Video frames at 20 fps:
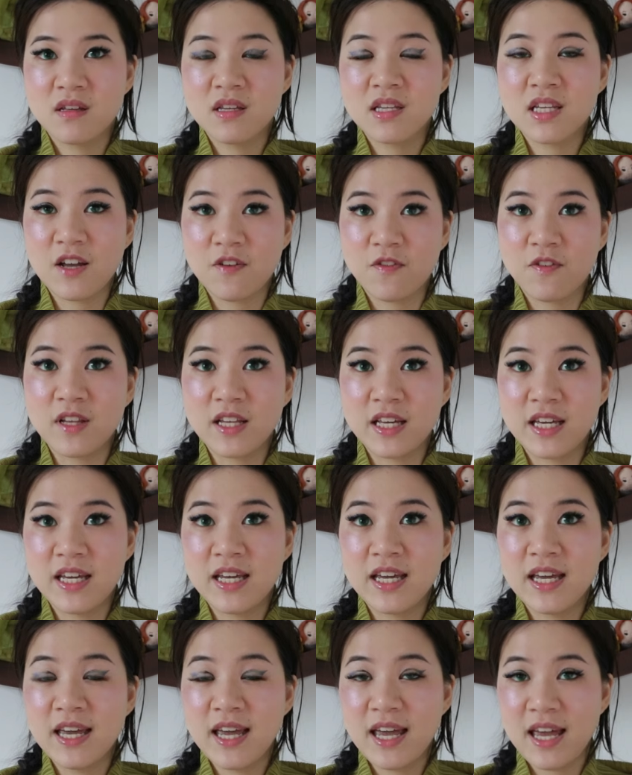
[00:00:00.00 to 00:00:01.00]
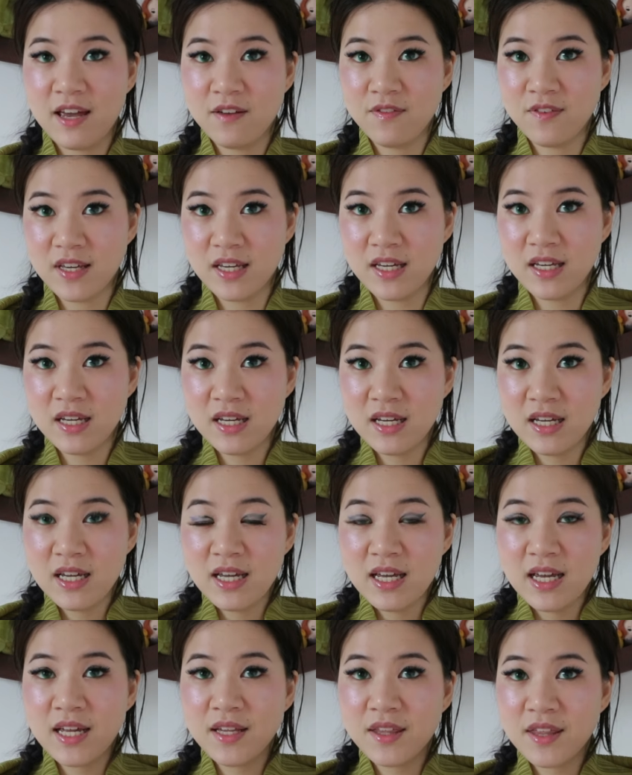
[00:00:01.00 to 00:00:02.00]
definitely heavy.
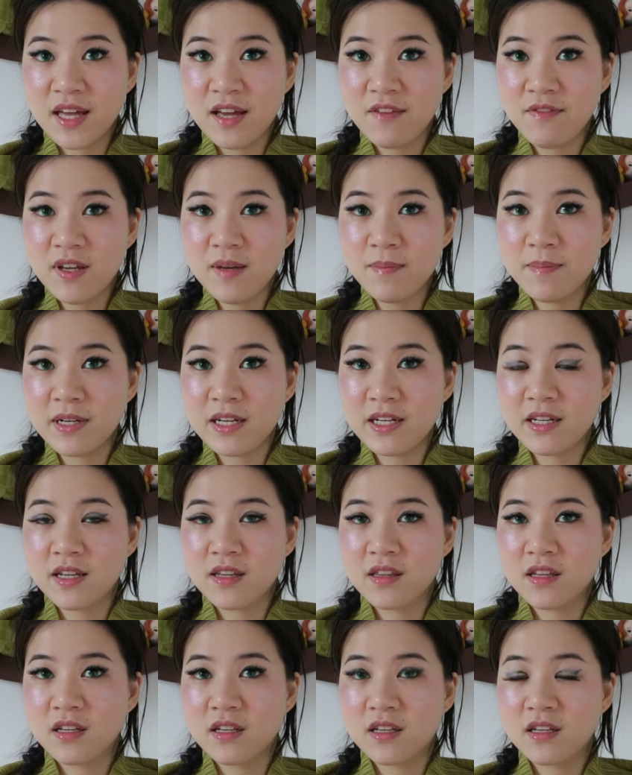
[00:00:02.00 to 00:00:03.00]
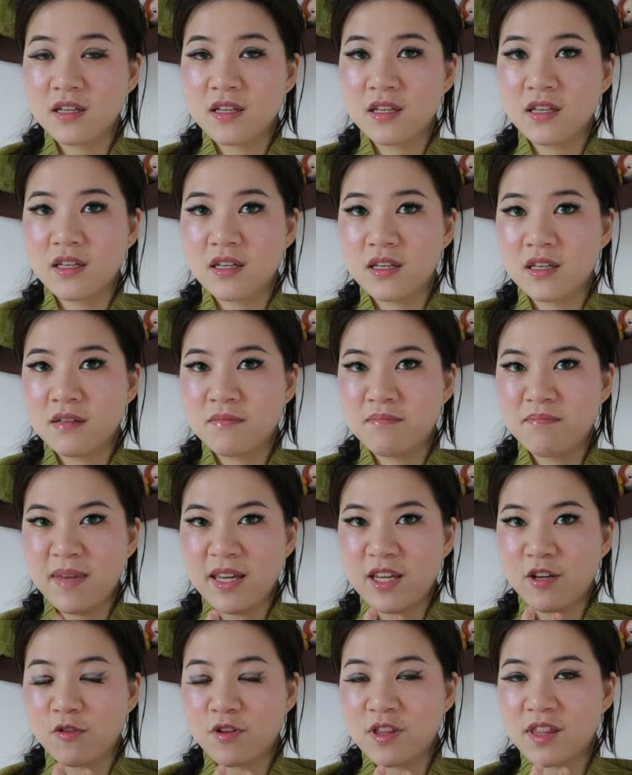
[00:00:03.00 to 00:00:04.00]
It's heavy, but it doesn't
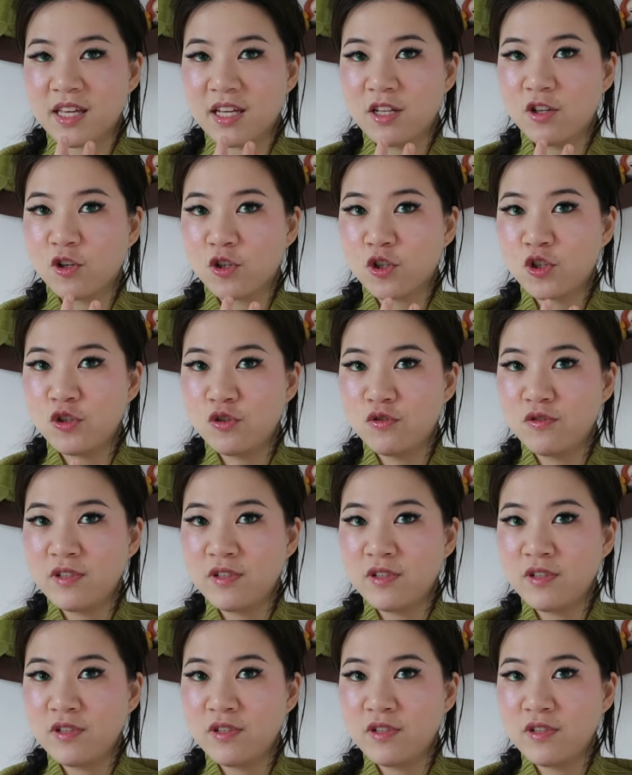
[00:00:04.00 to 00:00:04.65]
make your skin look too